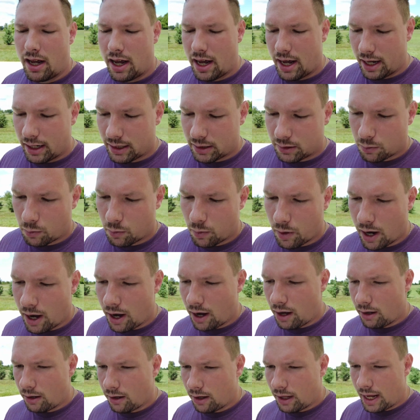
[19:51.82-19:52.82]
as
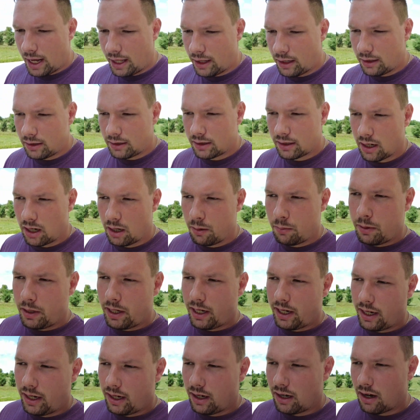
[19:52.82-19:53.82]
well. And there's going to
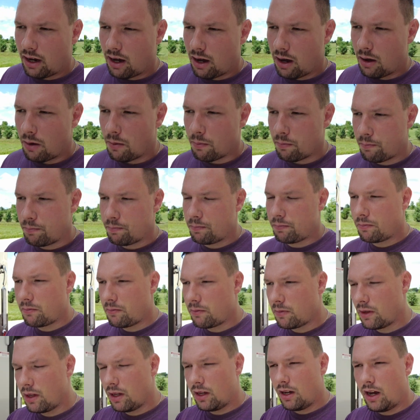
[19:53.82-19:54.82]
be um,
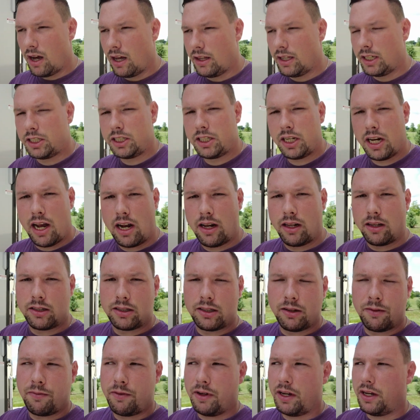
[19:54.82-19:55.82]
on the channel,
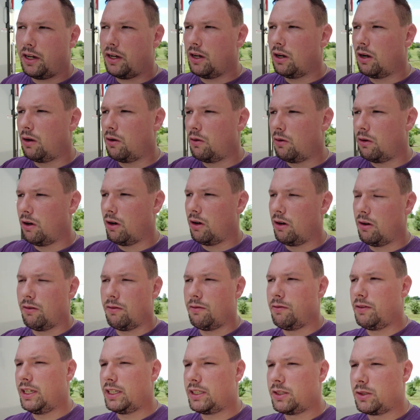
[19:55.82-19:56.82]
there's a video
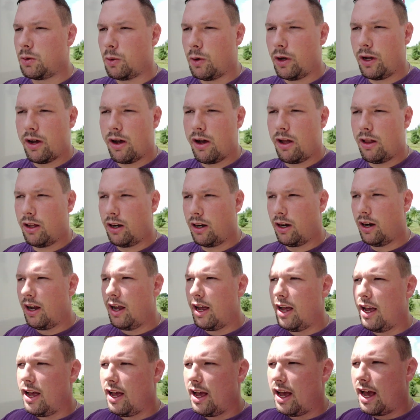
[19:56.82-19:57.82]
of this toy hauler,
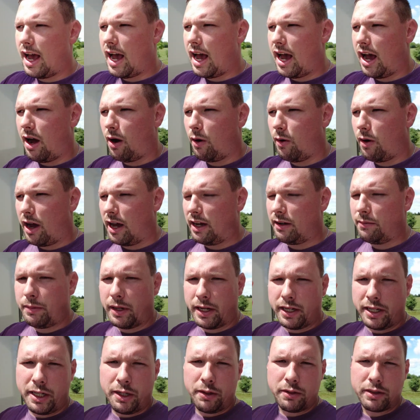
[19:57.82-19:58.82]
how I've
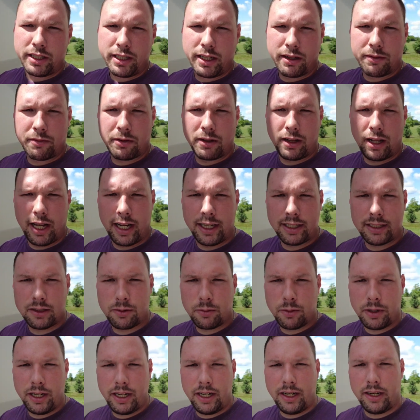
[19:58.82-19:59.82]
been using it for the last
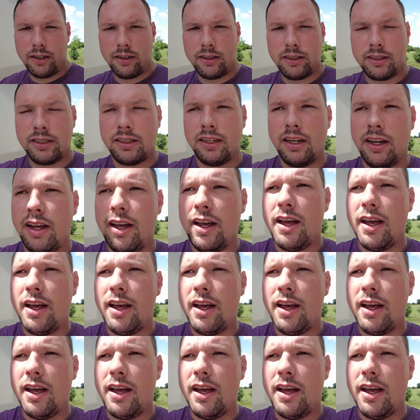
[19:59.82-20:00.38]
three years,